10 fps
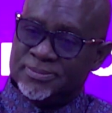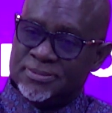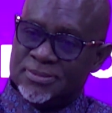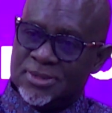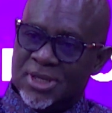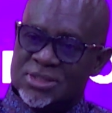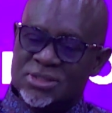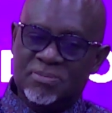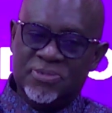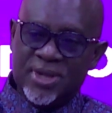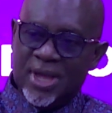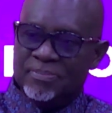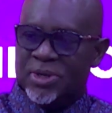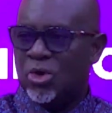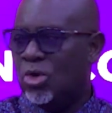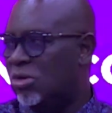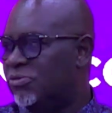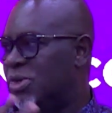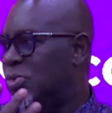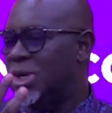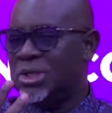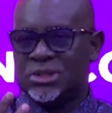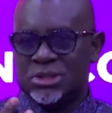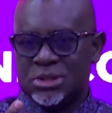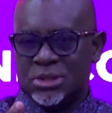there's something happening all over the world